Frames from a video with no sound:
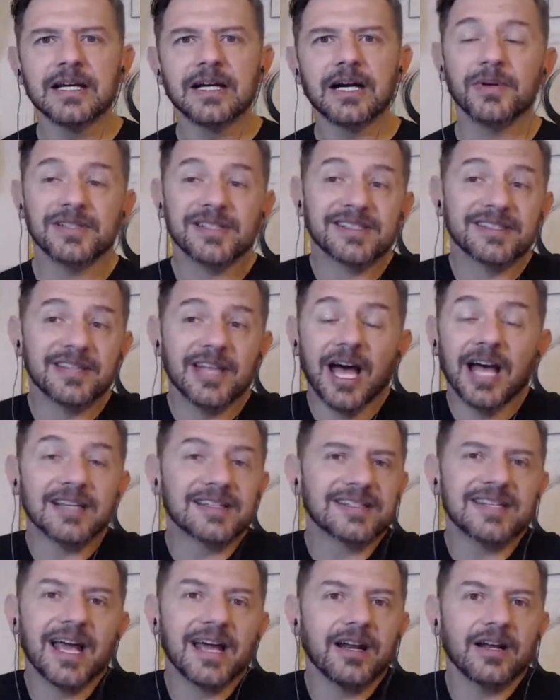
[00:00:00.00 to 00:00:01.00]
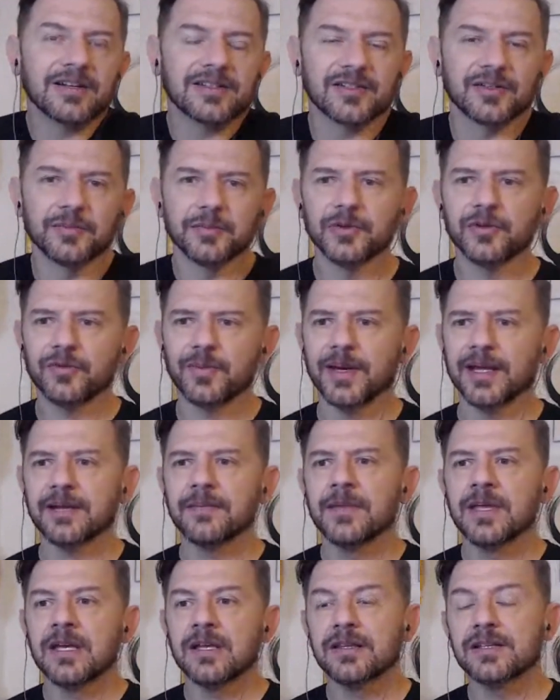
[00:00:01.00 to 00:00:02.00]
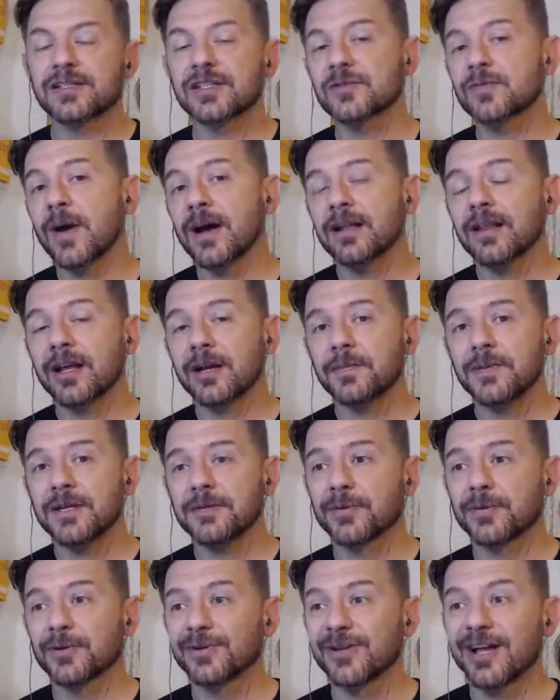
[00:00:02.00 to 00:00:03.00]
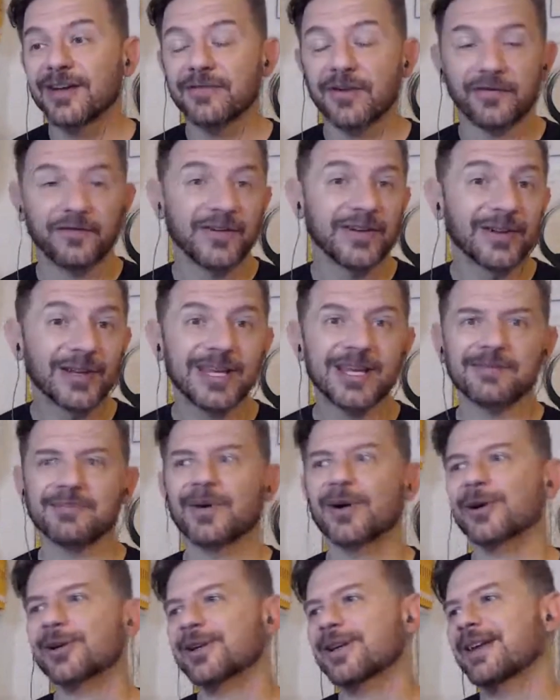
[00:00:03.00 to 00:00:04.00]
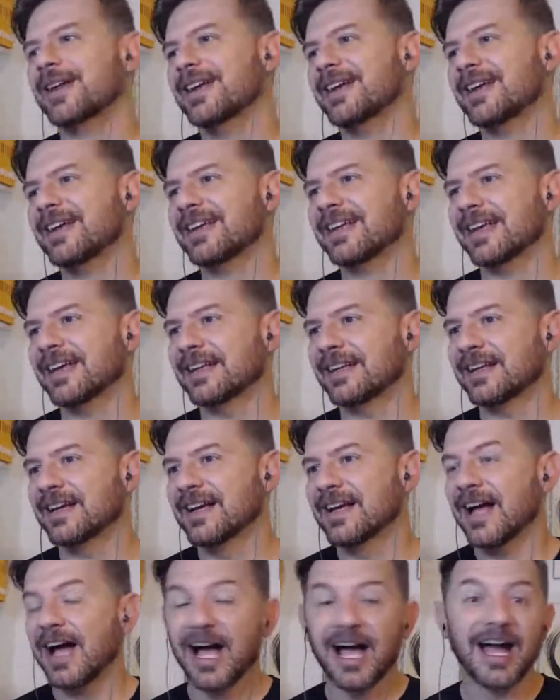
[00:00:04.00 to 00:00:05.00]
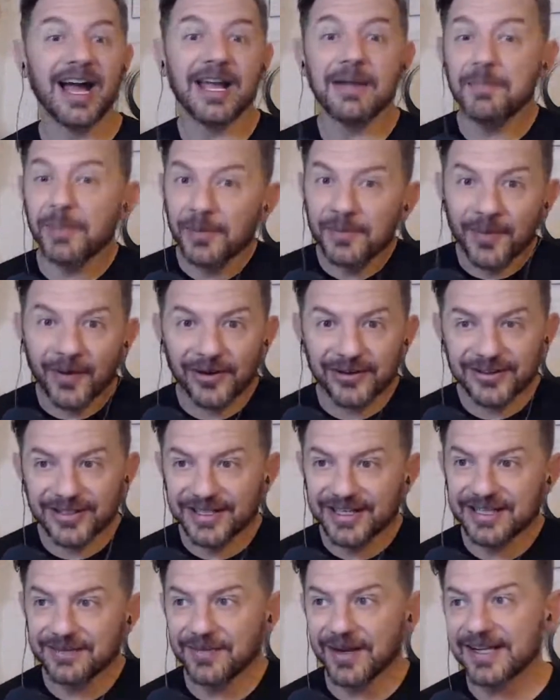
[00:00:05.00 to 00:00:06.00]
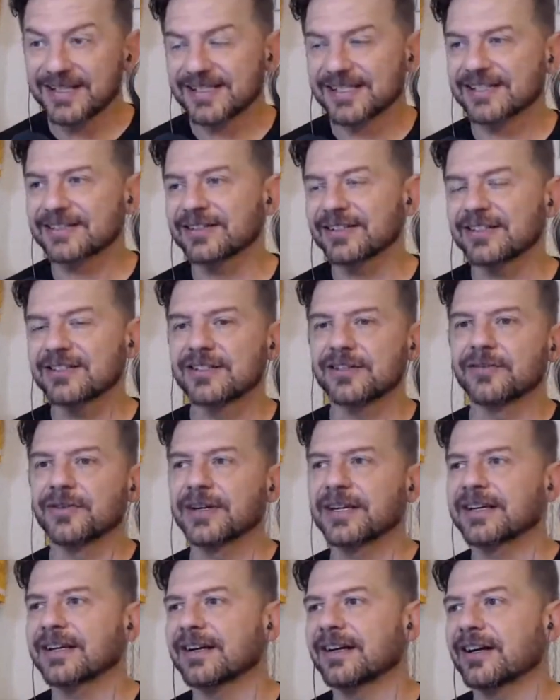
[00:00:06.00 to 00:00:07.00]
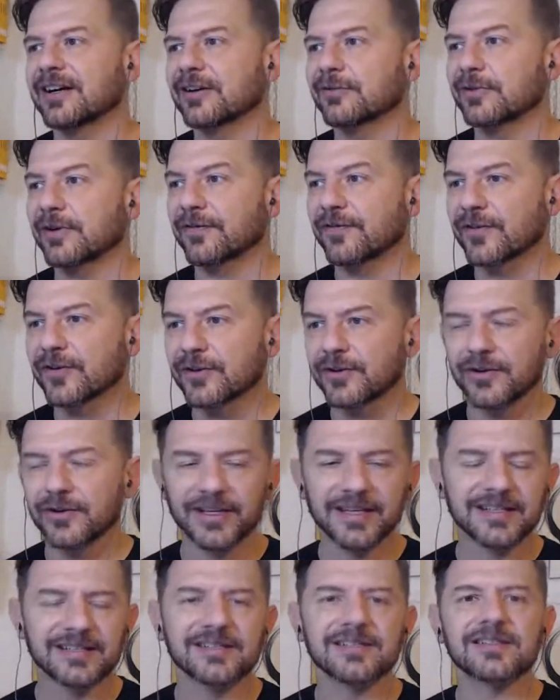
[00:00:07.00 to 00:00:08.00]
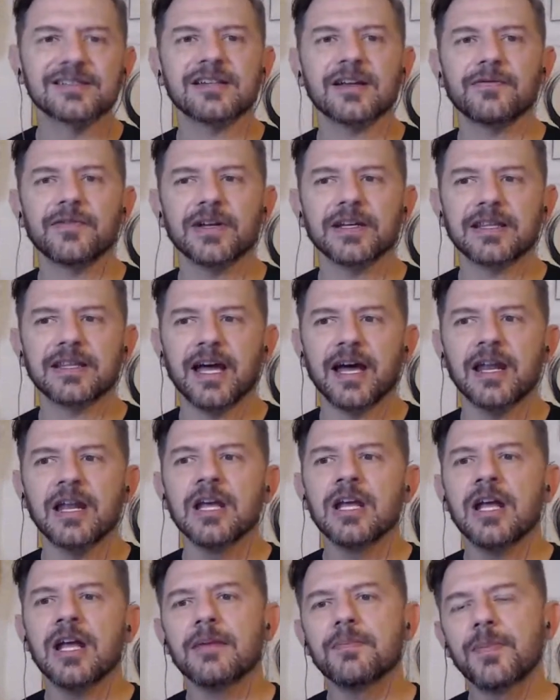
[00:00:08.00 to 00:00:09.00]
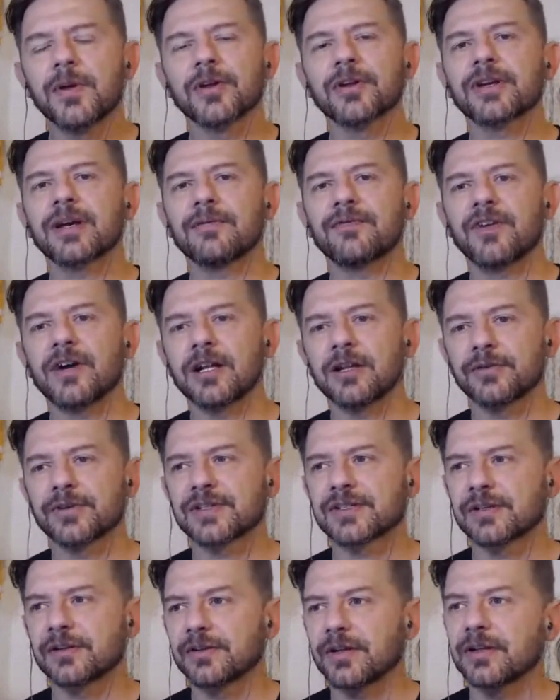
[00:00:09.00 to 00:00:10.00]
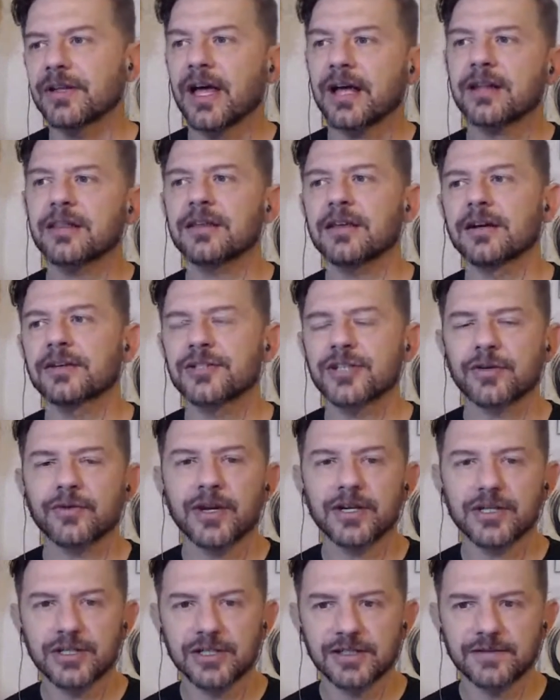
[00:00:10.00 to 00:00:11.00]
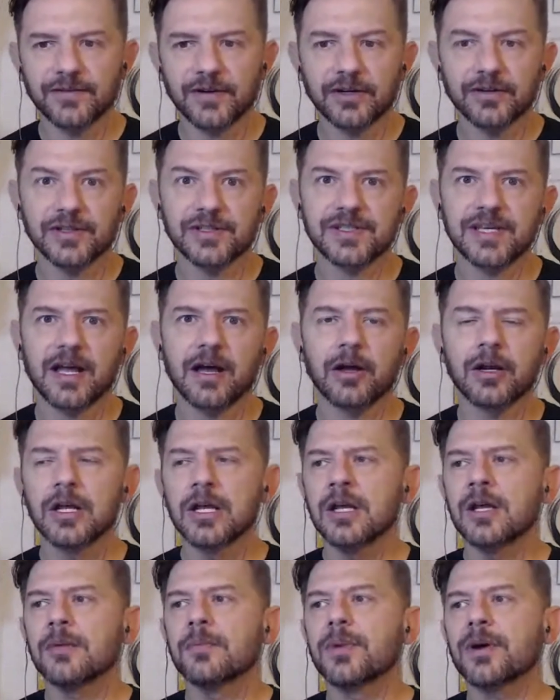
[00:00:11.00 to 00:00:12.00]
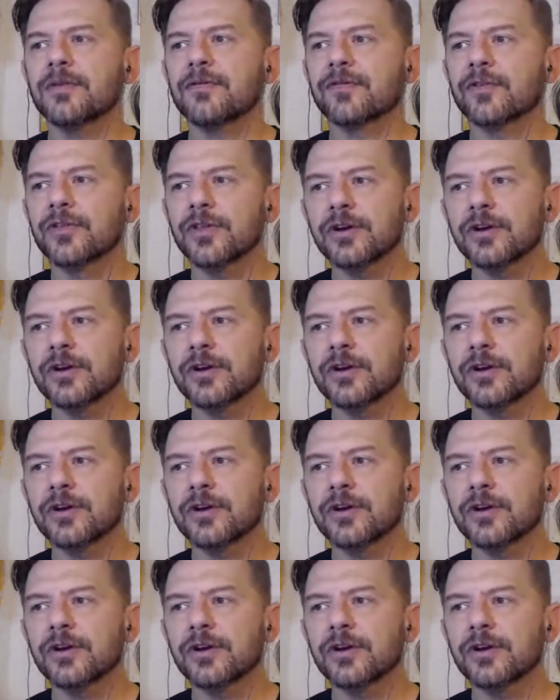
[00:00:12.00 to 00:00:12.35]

But the side hustle movement, this is why a lot of people love affiliate marketing and hype marketing, basically doing referral links and stuff like that and building up followings. A lot of the young generation has figured this out. But for